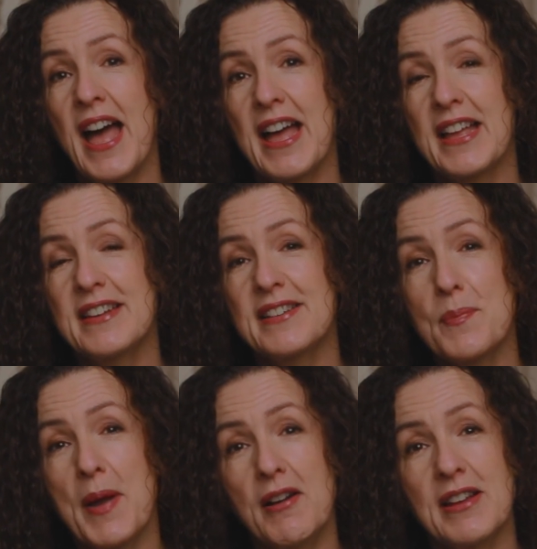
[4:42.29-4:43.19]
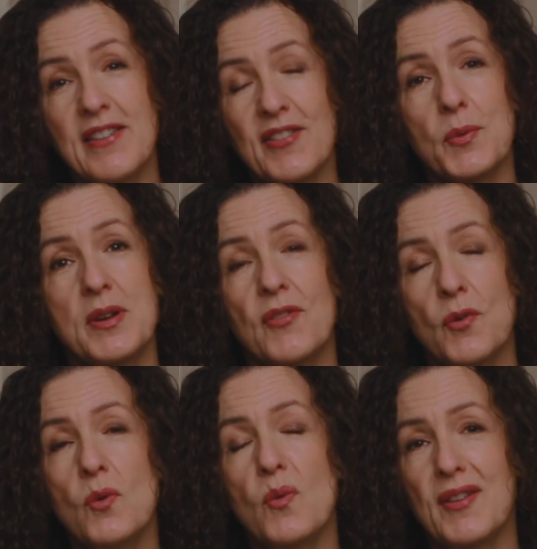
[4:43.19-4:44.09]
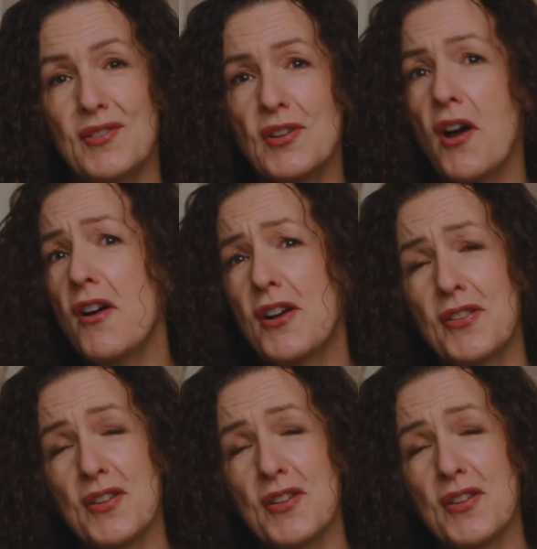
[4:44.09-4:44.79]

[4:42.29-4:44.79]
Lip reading: and apparently this one is always darker